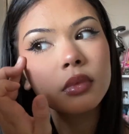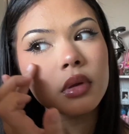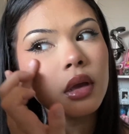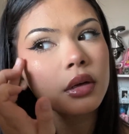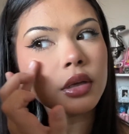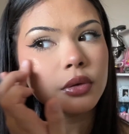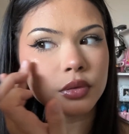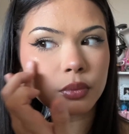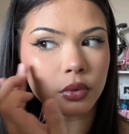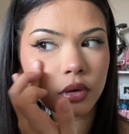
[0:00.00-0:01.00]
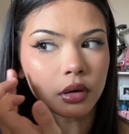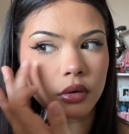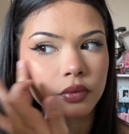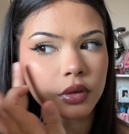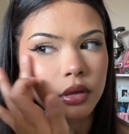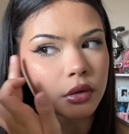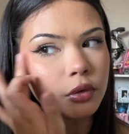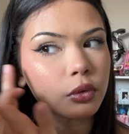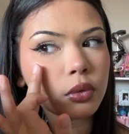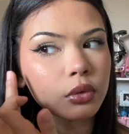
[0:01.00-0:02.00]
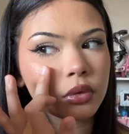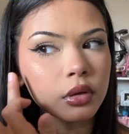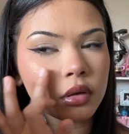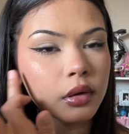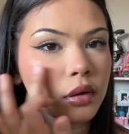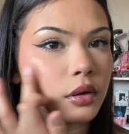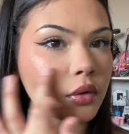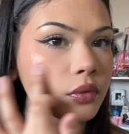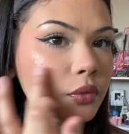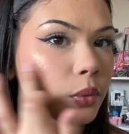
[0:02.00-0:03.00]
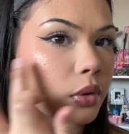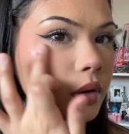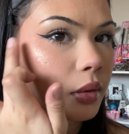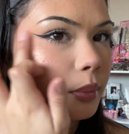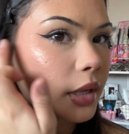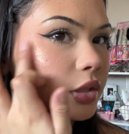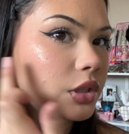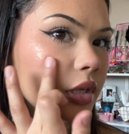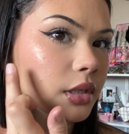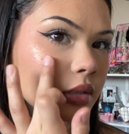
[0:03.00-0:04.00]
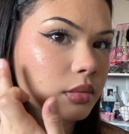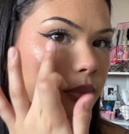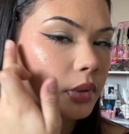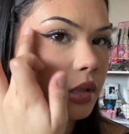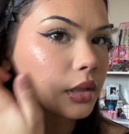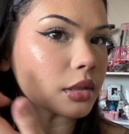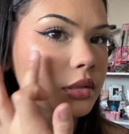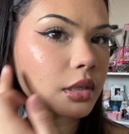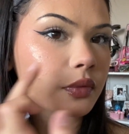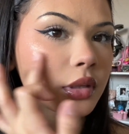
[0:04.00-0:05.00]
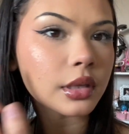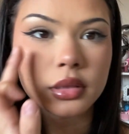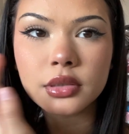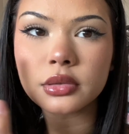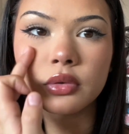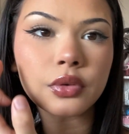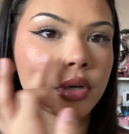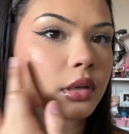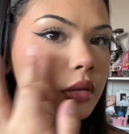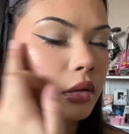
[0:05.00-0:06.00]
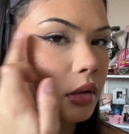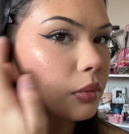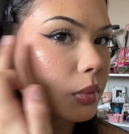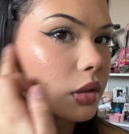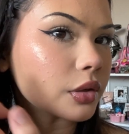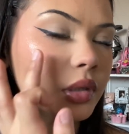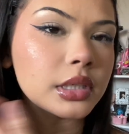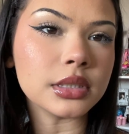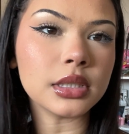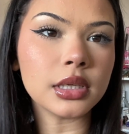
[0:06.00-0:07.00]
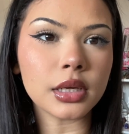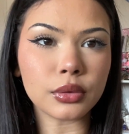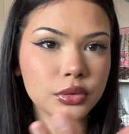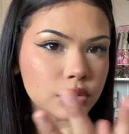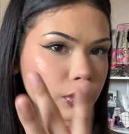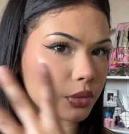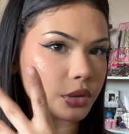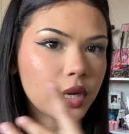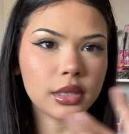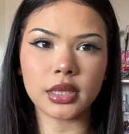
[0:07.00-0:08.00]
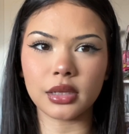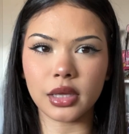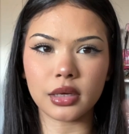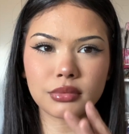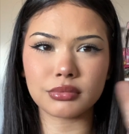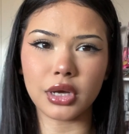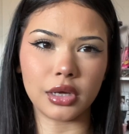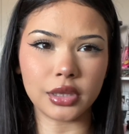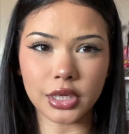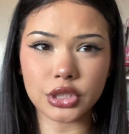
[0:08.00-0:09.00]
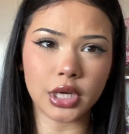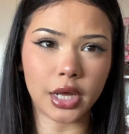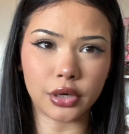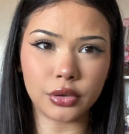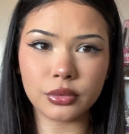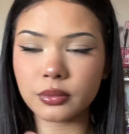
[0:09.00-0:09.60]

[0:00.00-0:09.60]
And I use more of the gold for my cheeks because I feel like the silver can look really crazy and also create that like ugly shadow.